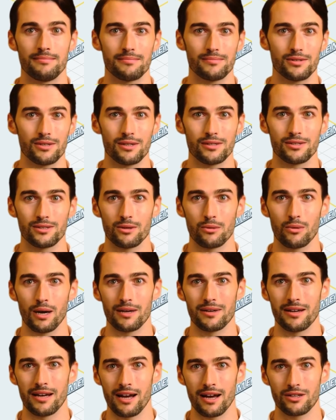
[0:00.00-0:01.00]
Since the
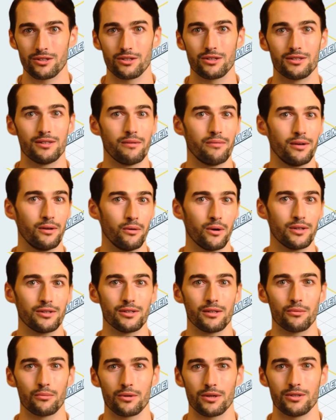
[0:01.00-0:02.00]
web cache has the
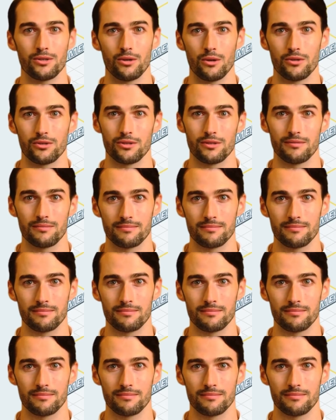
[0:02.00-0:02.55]
requested resource,